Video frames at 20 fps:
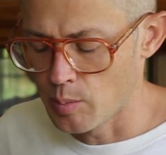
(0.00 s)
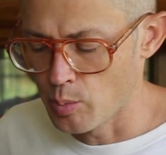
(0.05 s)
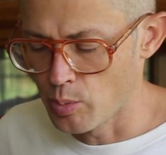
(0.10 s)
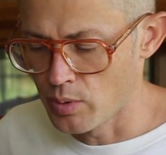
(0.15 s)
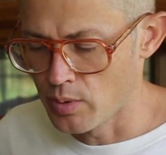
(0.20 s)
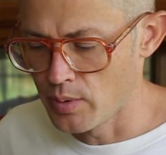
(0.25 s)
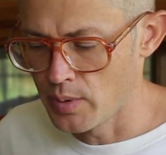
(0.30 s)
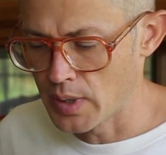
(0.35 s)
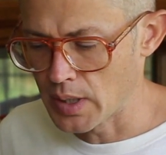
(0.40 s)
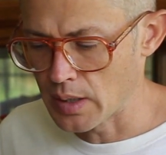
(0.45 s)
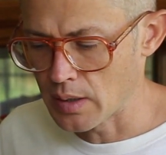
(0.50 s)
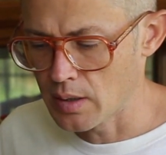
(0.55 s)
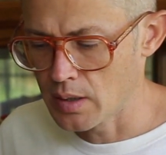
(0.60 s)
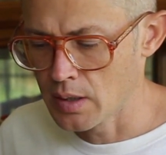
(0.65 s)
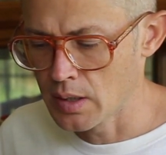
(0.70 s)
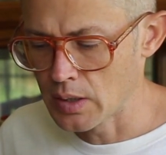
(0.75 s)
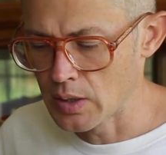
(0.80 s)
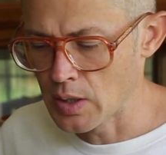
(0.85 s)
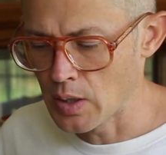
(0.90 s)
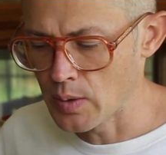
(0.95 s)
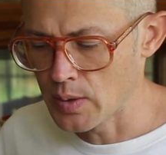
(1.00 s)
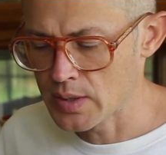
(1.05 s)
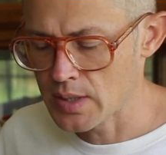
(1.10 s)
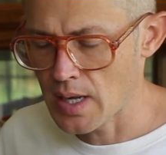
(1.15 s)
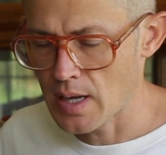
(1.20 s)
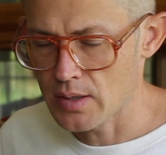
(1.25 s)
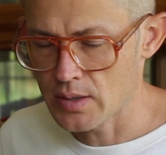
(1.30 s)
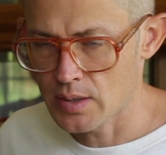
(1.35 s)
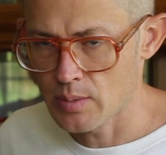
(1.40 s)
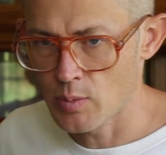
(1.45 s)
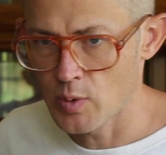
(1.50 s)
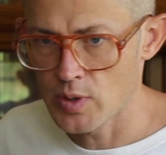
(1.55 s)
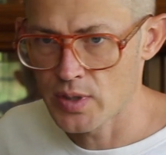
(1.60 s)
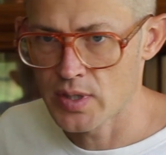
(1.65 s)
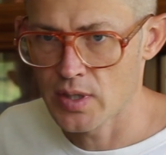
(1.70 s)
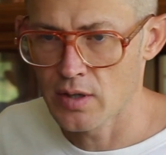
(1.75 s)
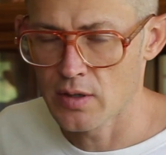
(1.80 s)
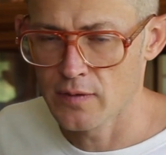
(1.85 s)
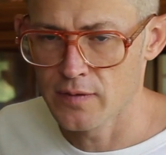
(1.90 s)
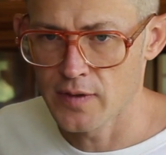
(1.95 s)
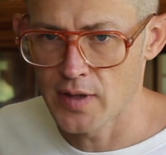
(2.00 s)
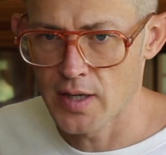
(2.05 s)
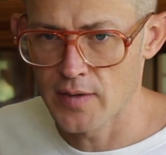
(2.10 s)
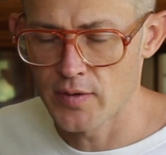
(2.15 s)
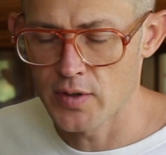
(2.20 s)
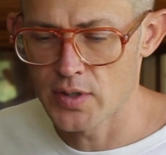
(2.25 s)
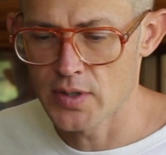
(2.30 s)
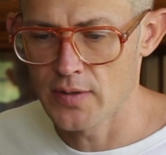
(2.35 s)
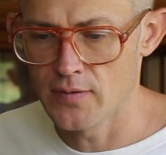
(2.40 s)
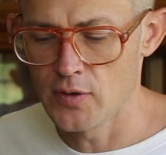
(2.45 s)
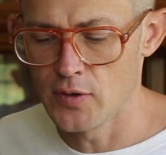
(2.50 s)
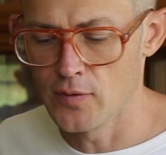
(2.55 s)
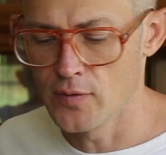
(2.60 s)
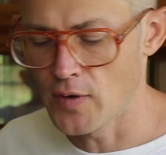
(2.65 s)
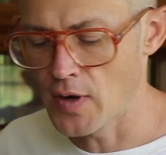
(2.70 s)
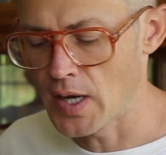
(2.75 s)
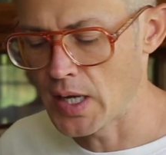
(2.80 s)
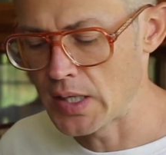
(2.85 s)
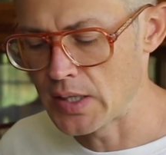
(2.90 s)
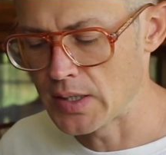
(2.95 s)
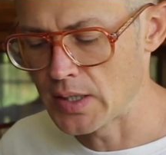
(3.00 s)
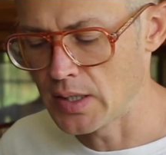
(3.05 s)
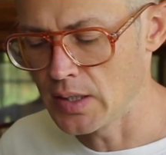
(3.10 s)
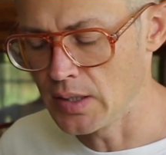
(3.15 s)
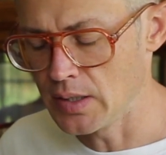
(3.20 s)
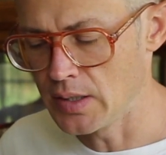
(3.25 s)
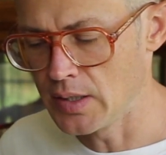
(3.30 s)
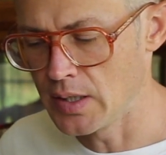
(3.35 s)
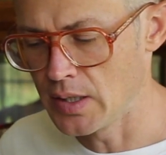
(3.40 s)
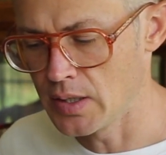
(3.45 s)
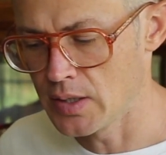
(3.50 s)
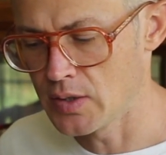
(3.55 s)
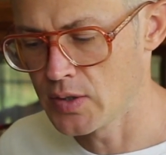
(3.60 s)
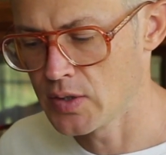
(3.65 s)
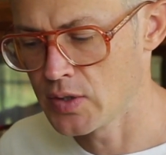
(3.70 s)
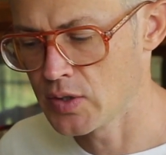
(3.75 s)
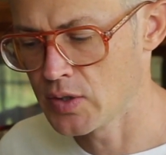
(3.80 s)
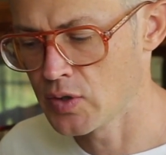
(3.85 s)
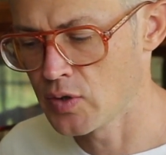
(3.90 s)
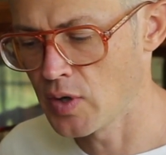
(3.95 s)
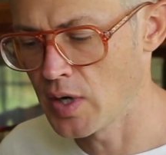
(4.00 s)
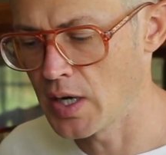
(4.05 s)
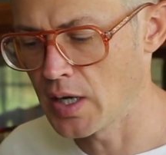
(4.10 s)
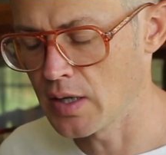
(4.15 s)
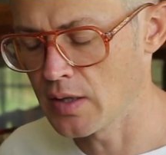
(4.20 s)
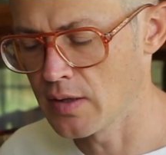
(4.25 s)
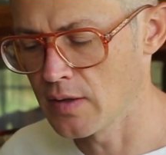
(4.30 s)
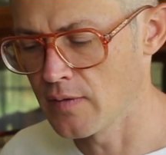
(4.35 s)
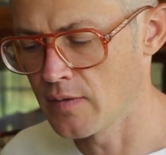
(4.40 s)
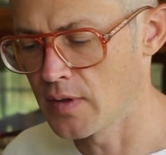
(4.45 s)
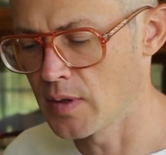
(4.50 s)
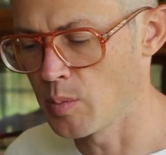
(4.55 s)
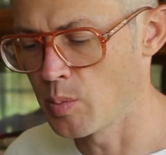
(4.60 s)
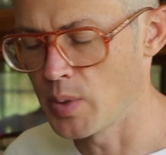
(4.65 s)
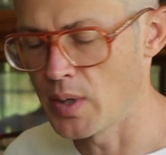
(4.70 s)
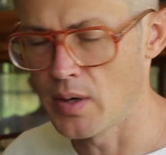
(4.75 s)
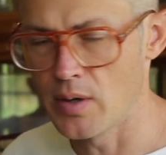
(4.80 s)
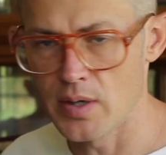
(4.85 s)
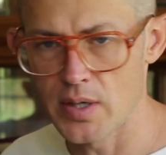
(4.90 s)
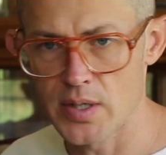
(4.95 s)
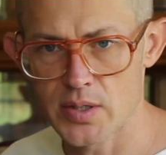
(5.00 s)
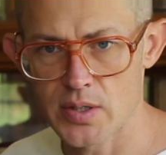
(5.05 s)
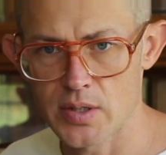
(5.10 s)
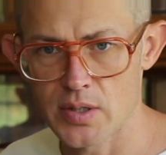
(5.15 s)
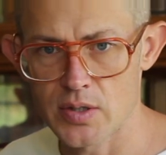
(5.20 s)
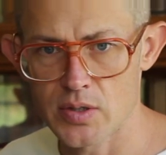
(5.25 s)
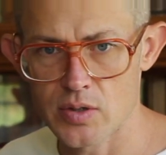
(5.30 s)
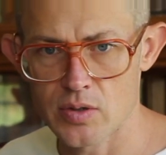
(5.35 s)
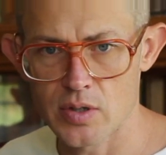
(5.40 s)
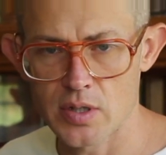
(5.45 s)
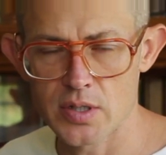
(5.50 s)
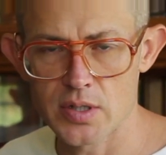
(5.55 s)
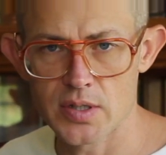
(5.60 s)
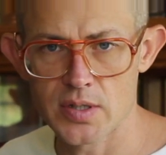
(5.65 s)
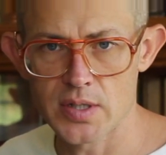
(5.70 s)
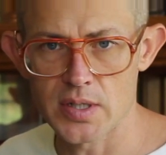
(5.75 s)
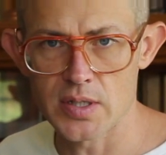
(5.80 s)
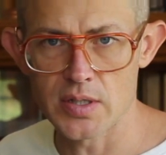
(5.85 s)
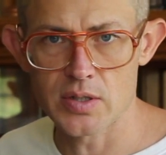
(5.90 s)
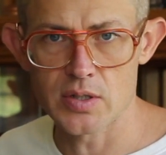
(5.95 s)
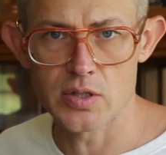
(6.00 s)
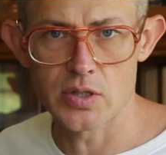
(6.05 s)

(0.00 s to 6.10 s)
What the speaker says: brewing coax out some more subtle flavors if you find that the strength of the bitterness and astringency is